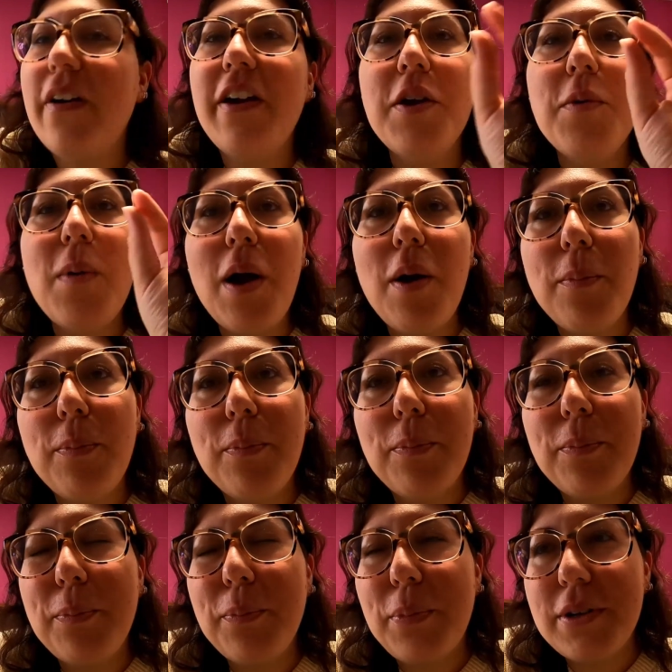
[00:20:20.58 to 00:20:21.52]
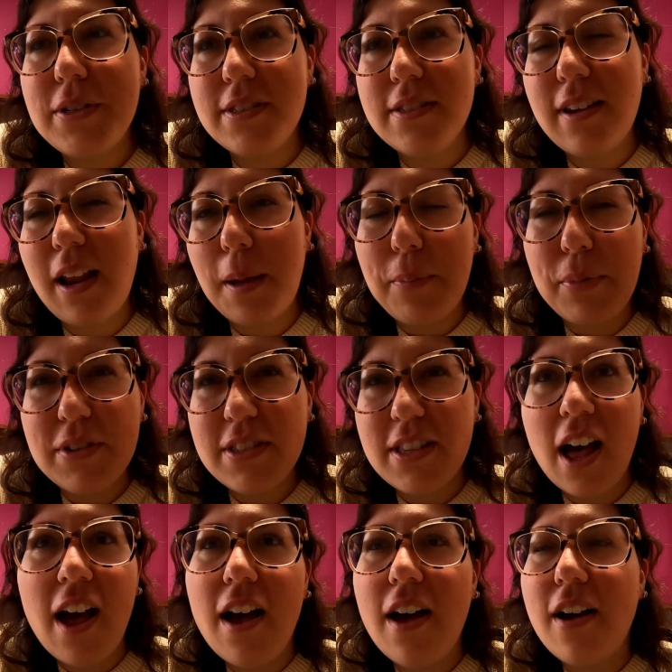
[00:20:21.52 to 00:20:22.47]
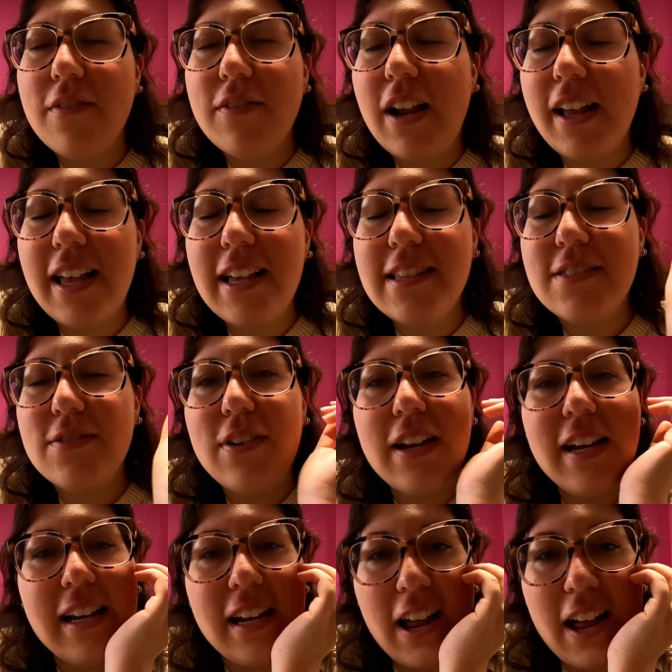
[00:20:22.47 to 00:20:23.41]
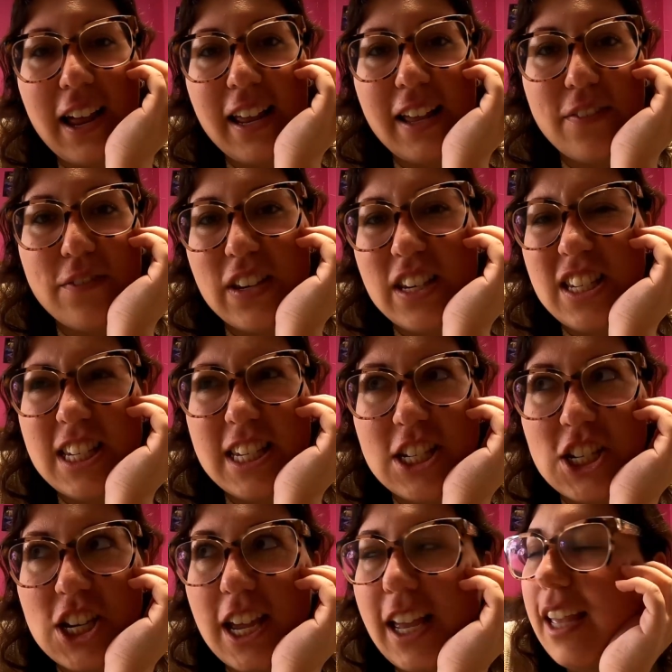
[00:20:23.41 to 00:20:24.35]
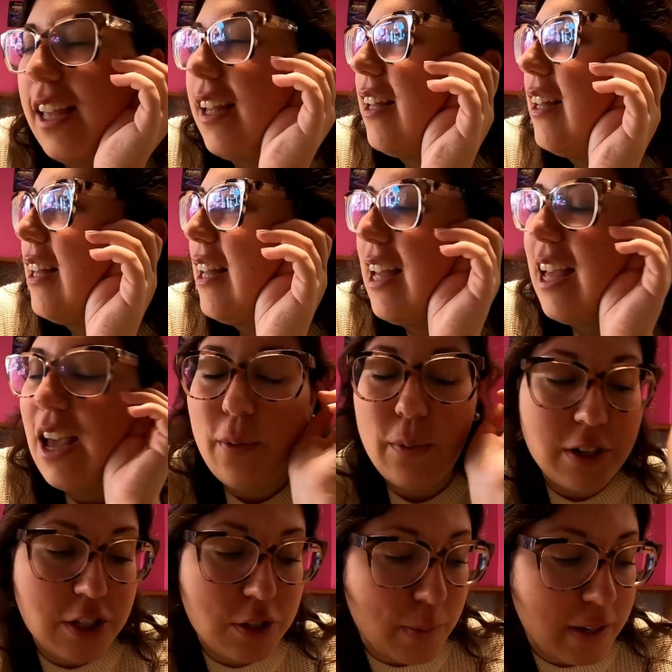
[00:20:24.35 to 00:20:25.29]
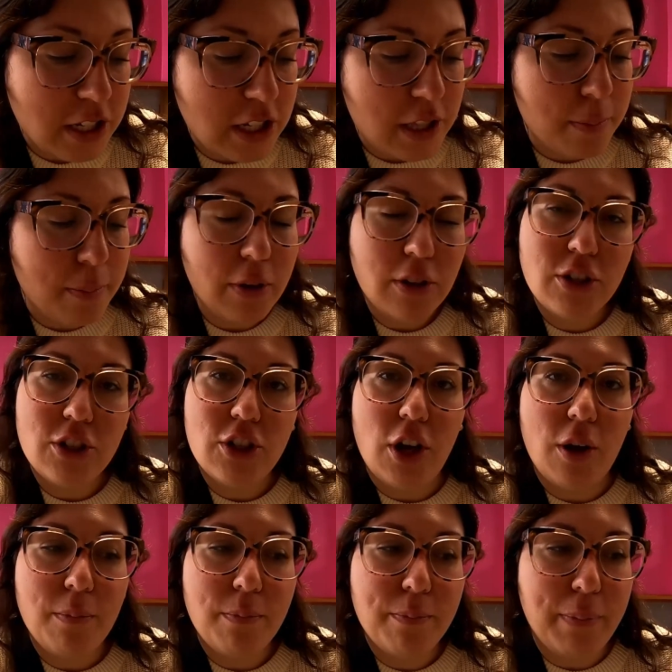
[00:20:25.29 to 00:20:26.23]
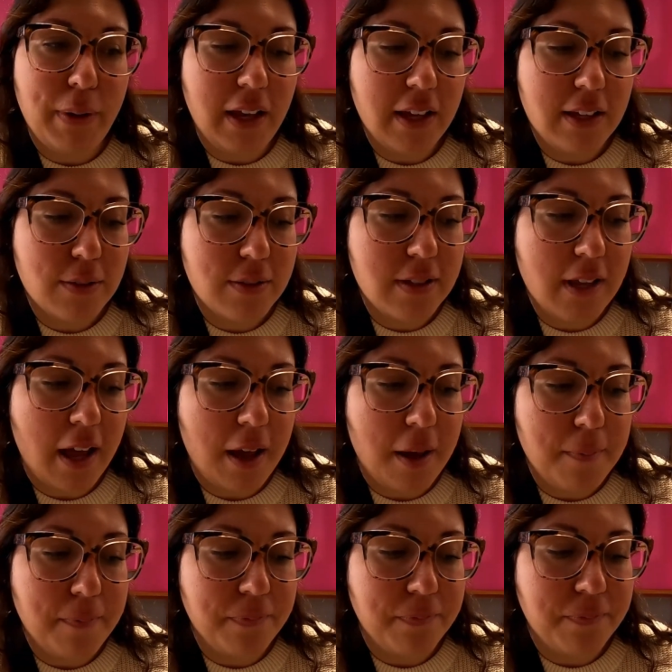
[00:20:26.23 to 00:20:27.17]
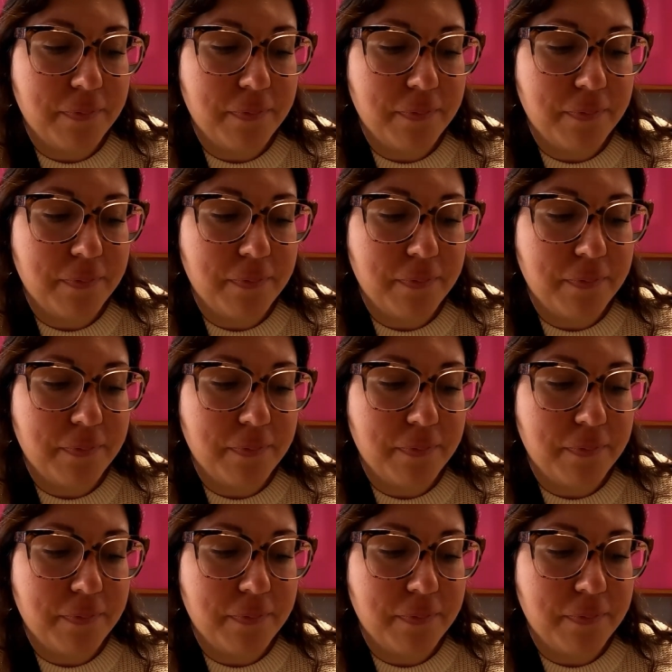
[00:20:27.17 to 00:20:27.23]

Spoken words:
very well preserved. Like it's really like vintagey. We just went to the bookshop because I